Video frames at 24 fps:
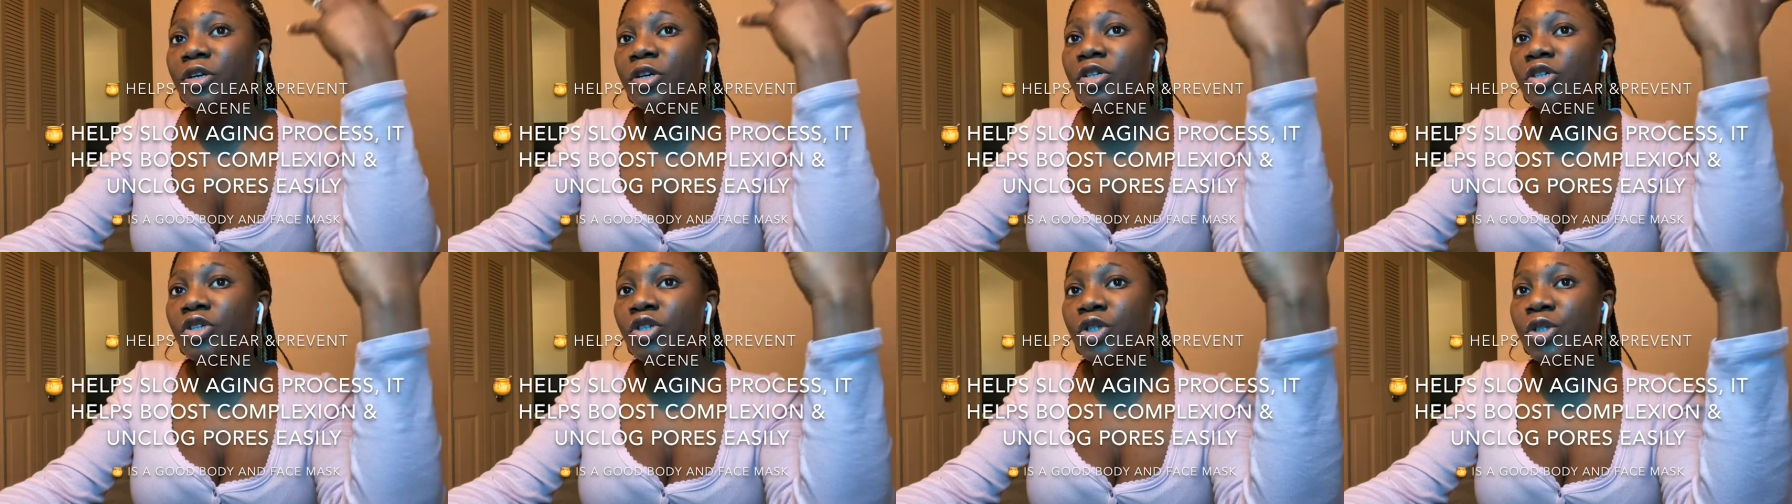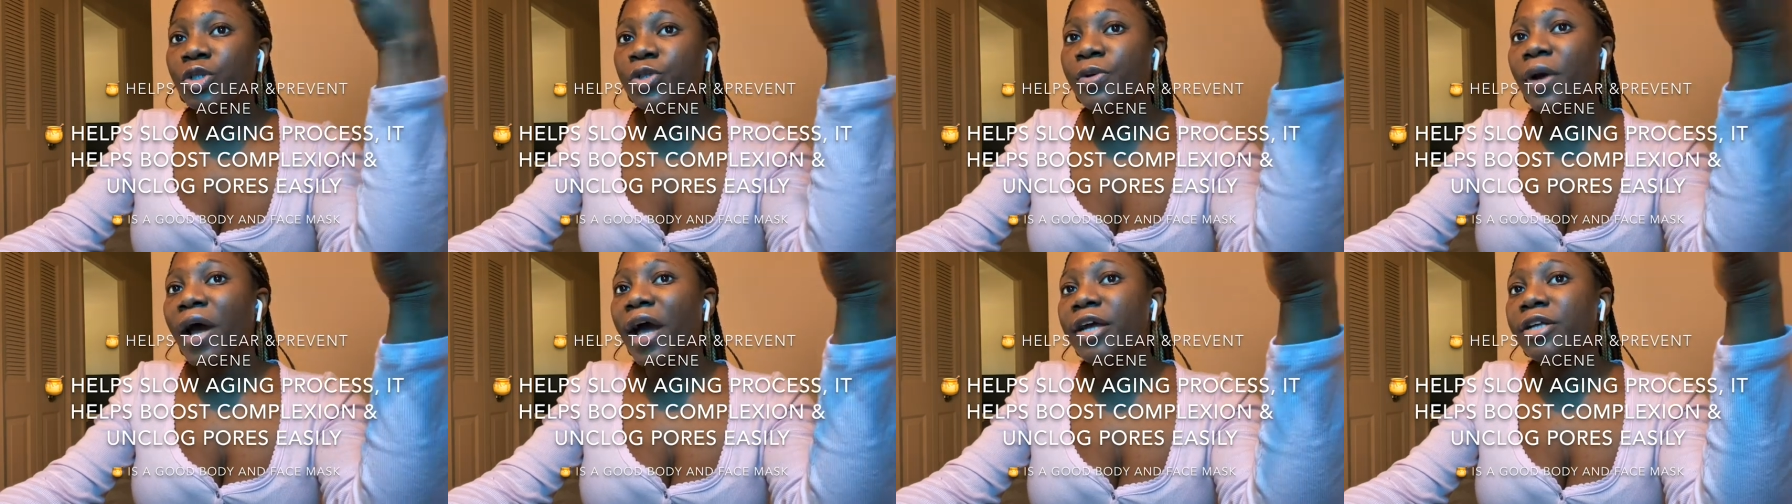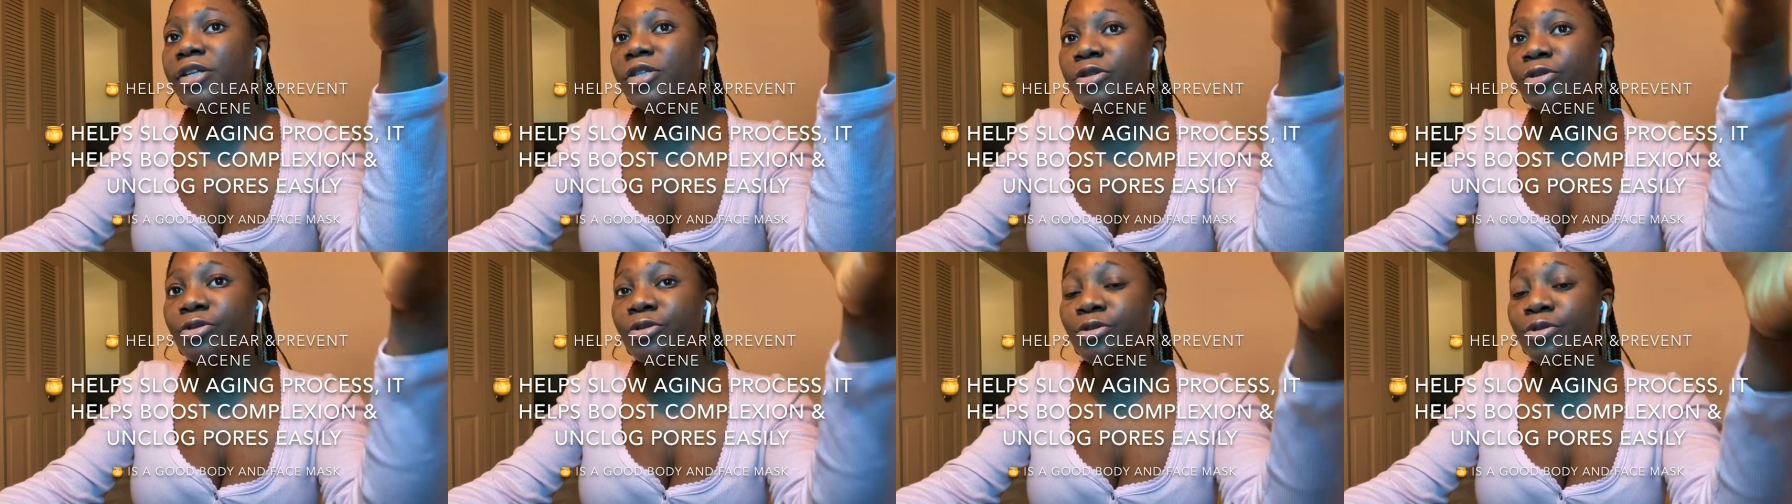try
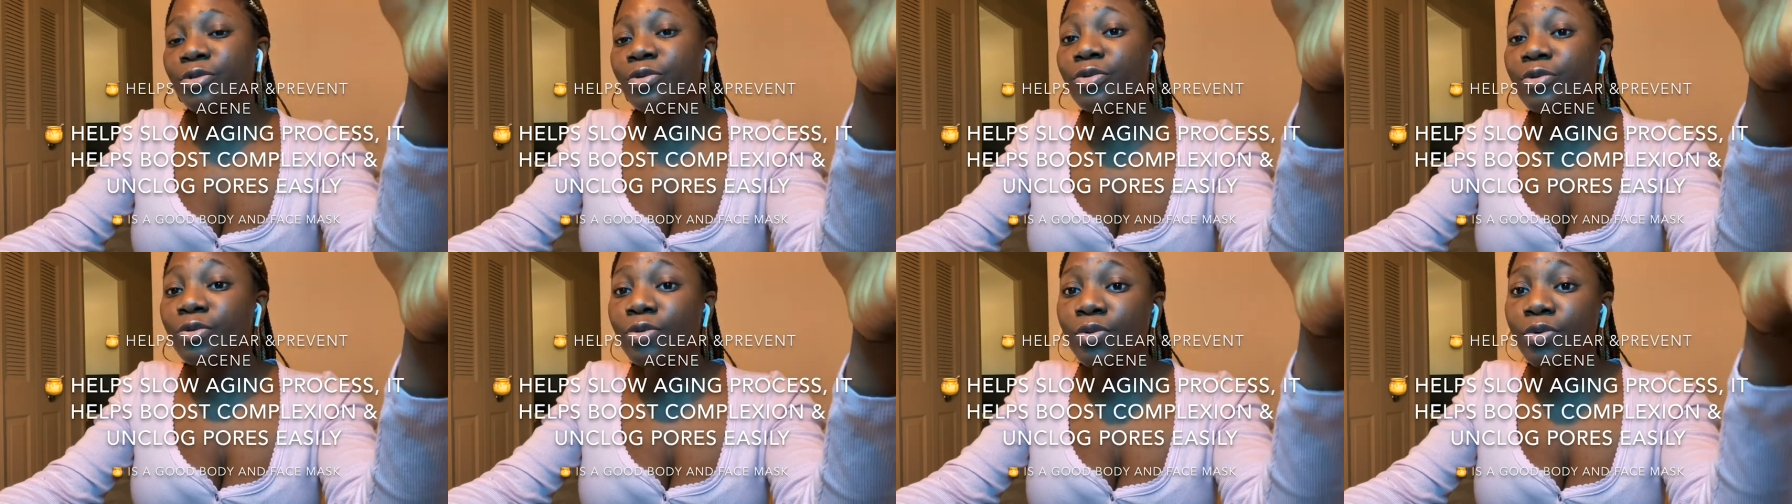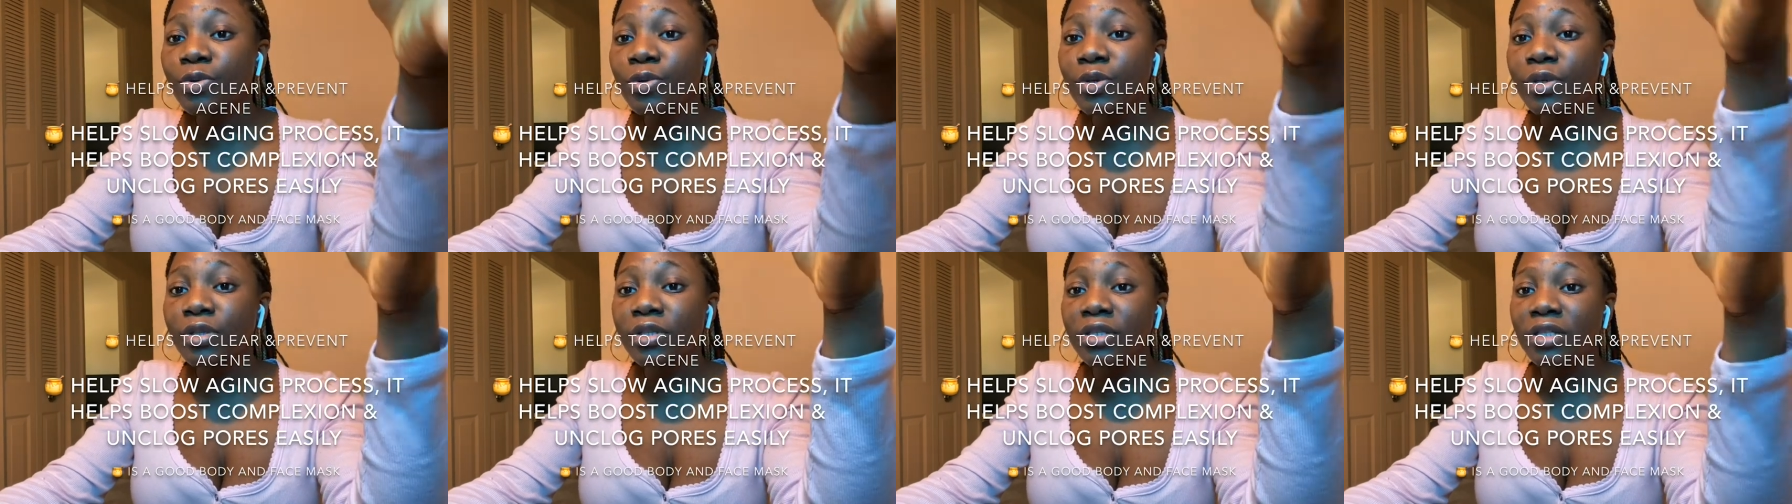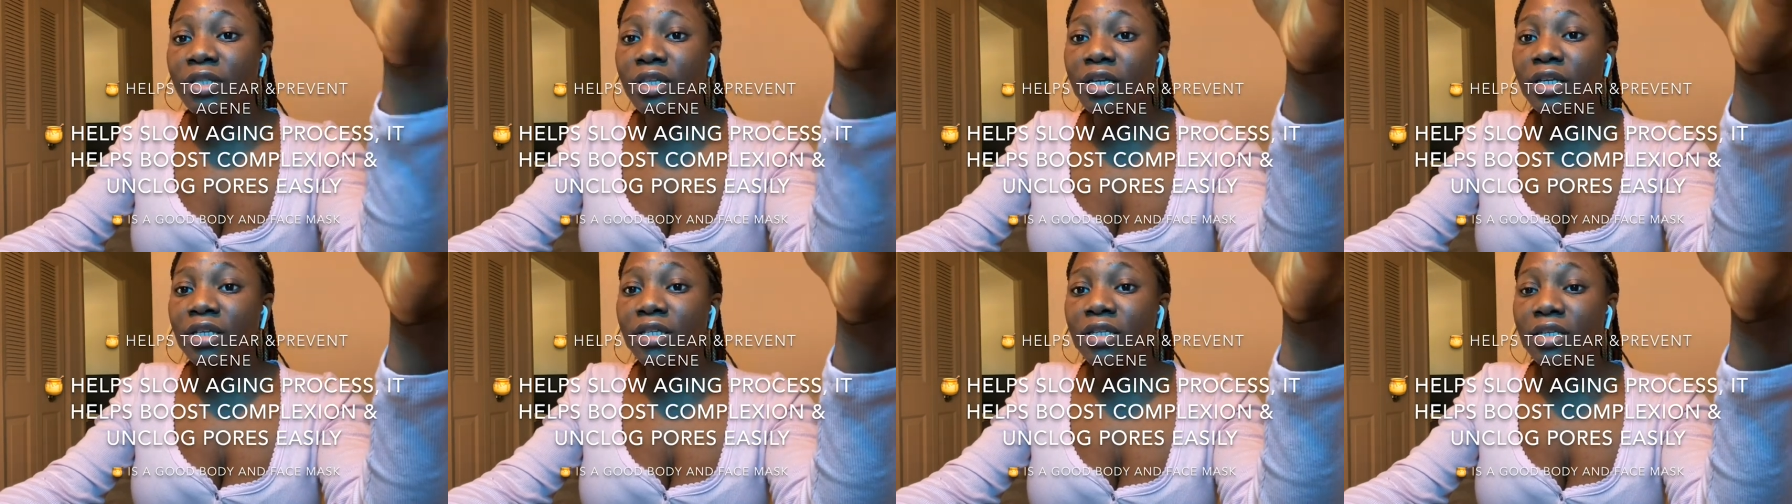to do
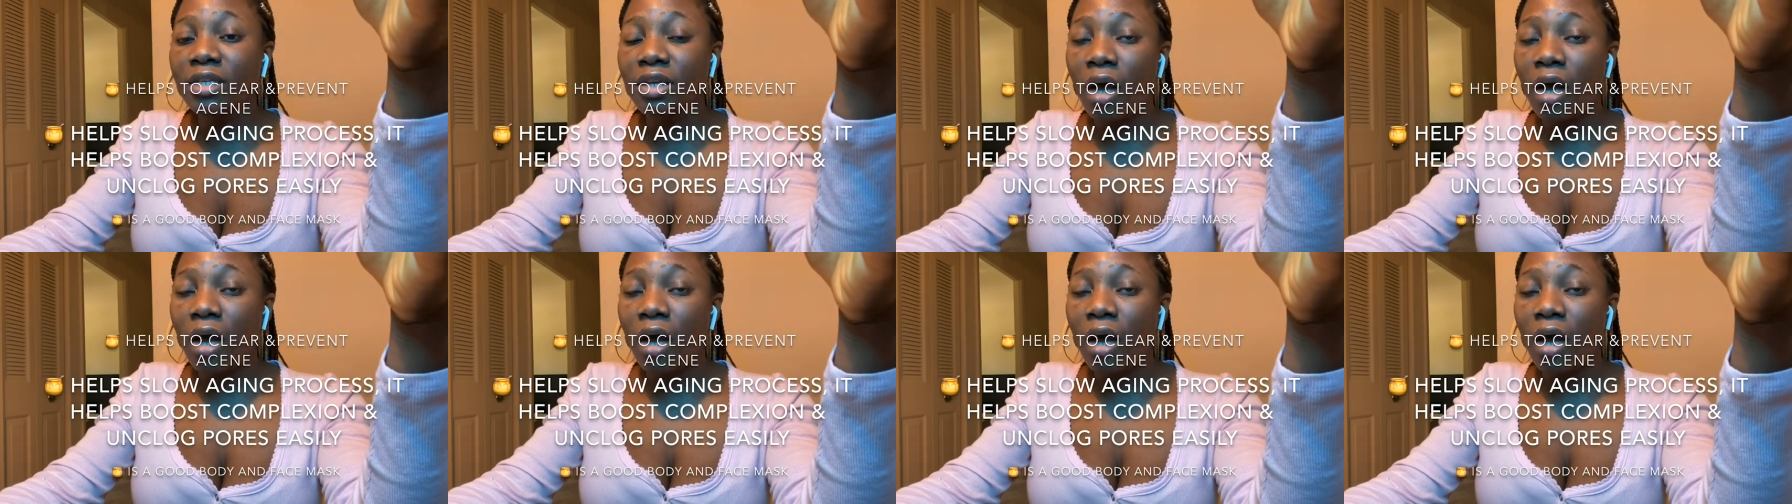this